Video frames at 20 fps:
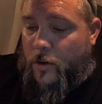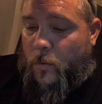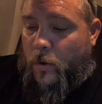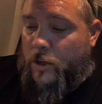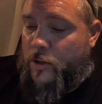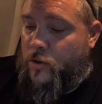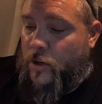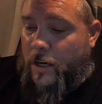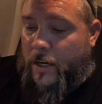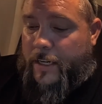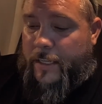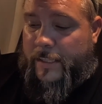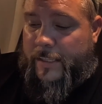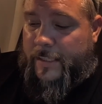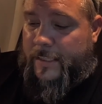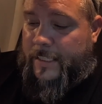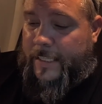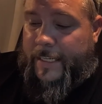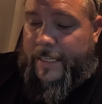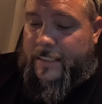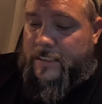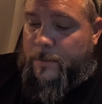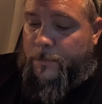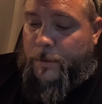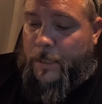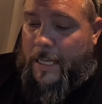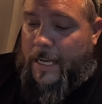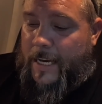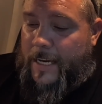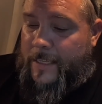going to want truck cleaning
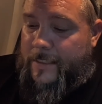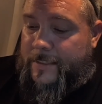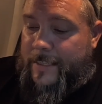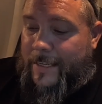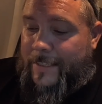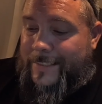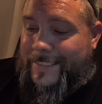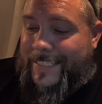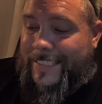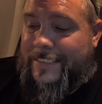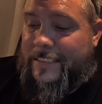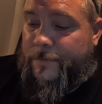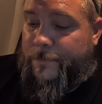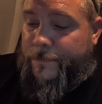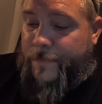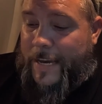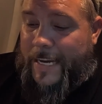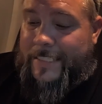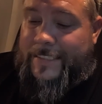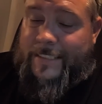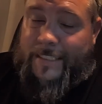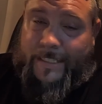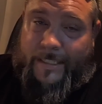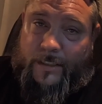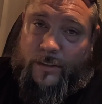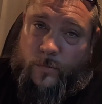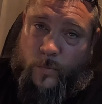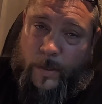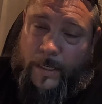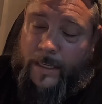supplies, disinfecting
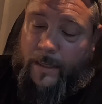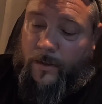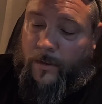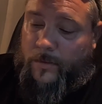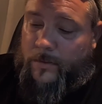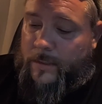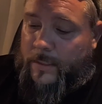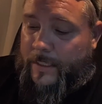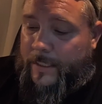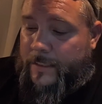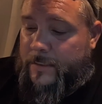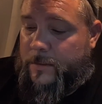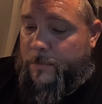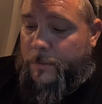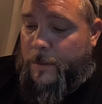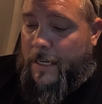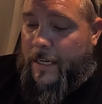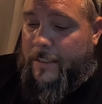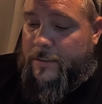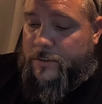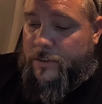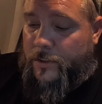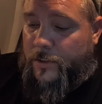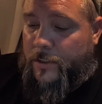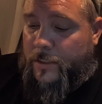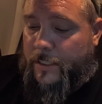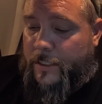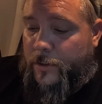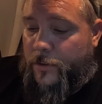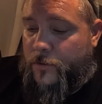as well, cleaning supplies so you
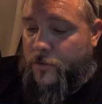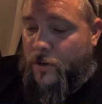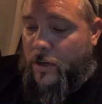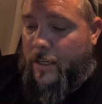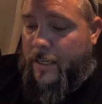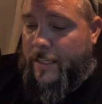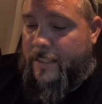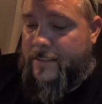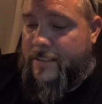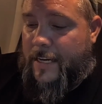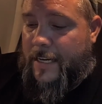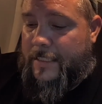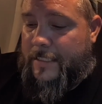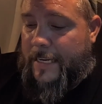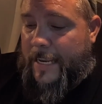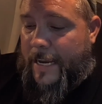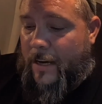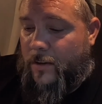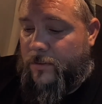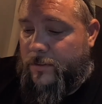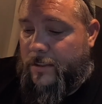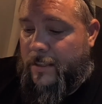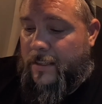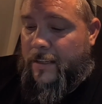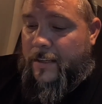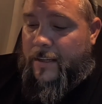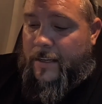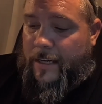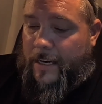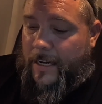can clean your truck inside and out.
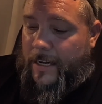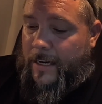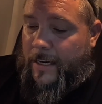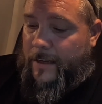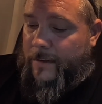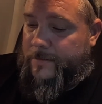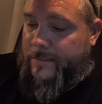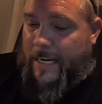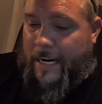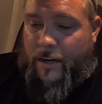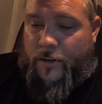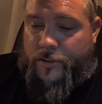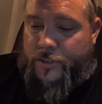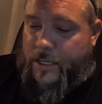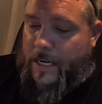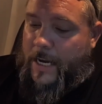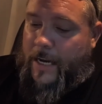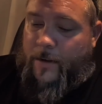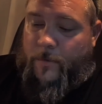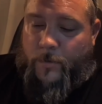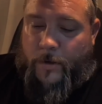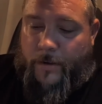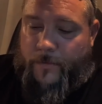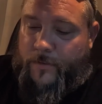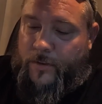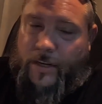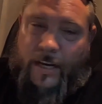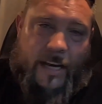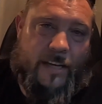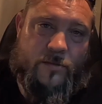tire shine, whatever
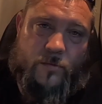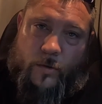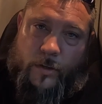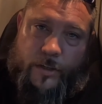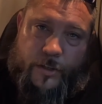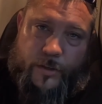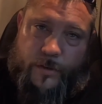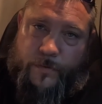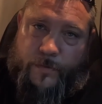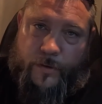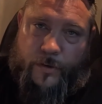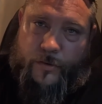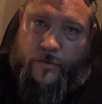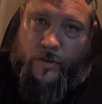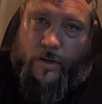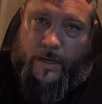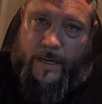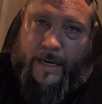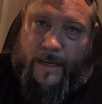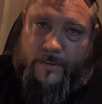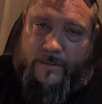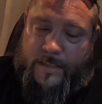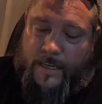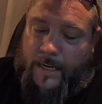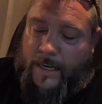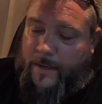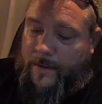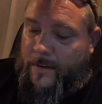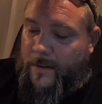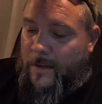you guys want to do for your truck
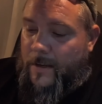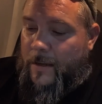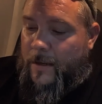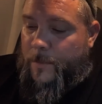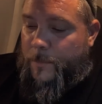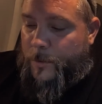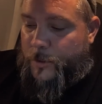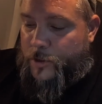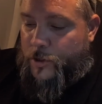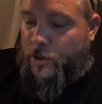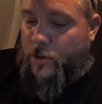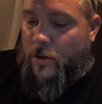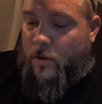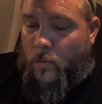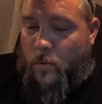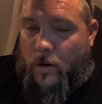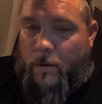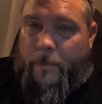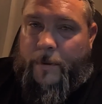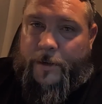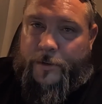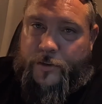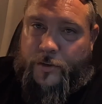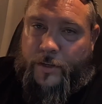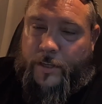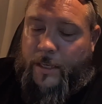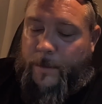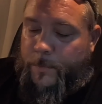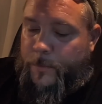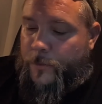outside. But you're going to want to make sure
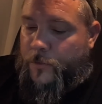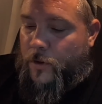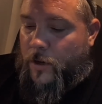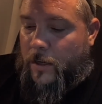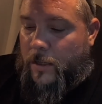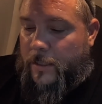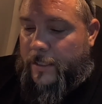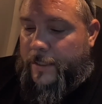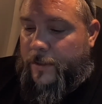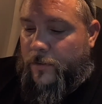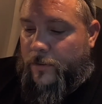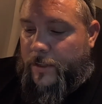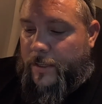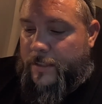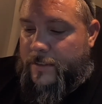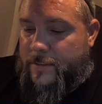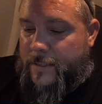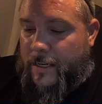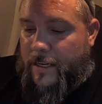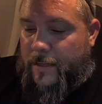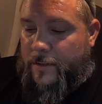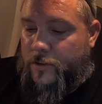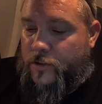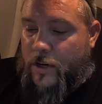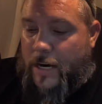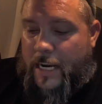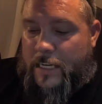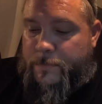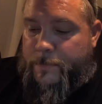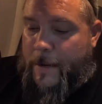to keep your truck clean on the inside.
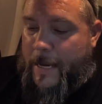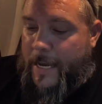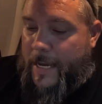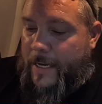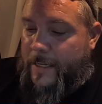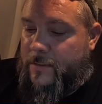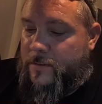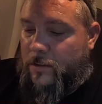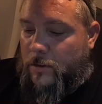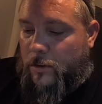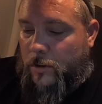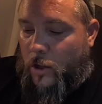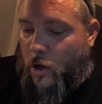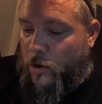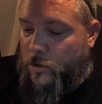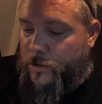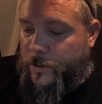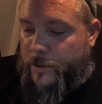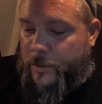Trash bags, laundry